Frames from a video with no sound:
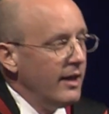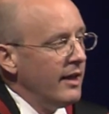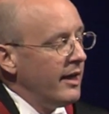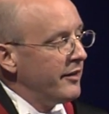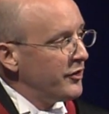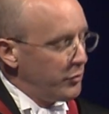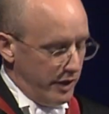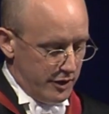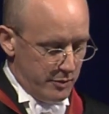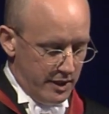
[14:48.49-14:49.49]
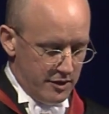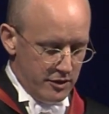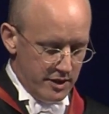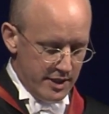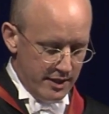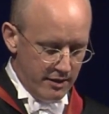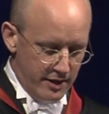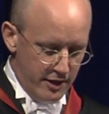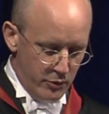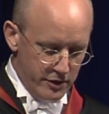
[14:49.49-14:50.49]
And this brings me to the second thing
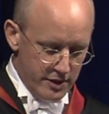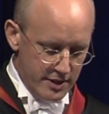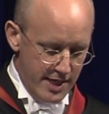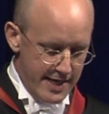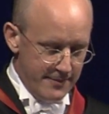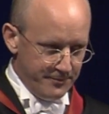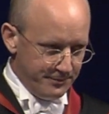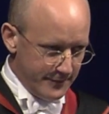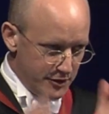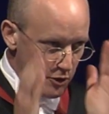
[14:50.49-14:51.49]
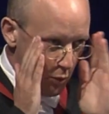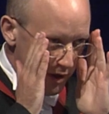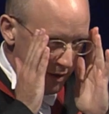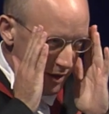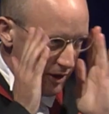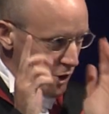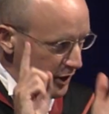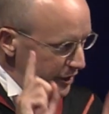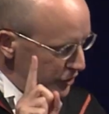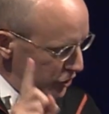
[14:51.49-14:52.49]
I want to say don't worry, there are
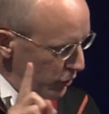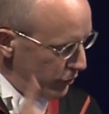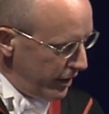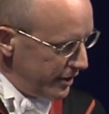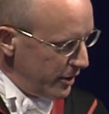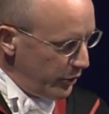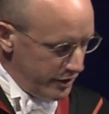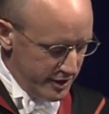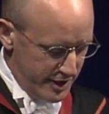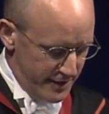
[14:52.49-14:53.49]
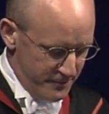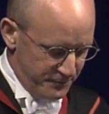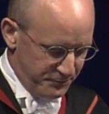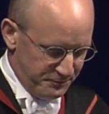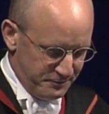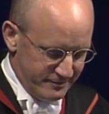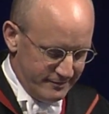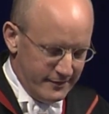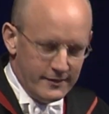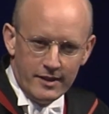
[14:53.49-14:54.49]
only two things I want to say.
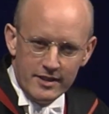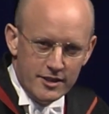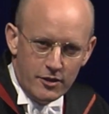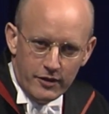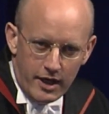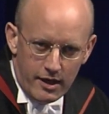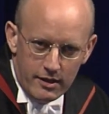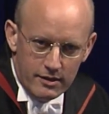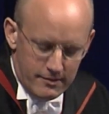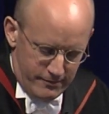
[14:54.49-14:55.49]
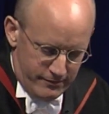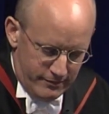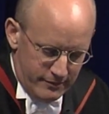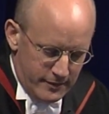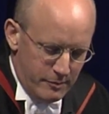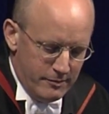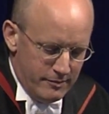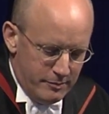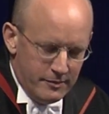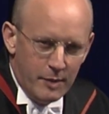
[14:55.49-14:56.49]
This is not the end,
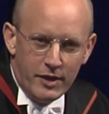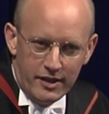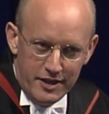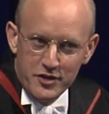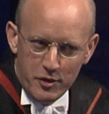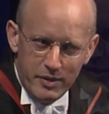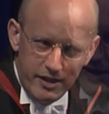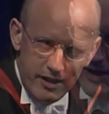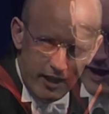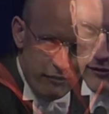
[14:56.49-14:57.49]
but it is the beginning of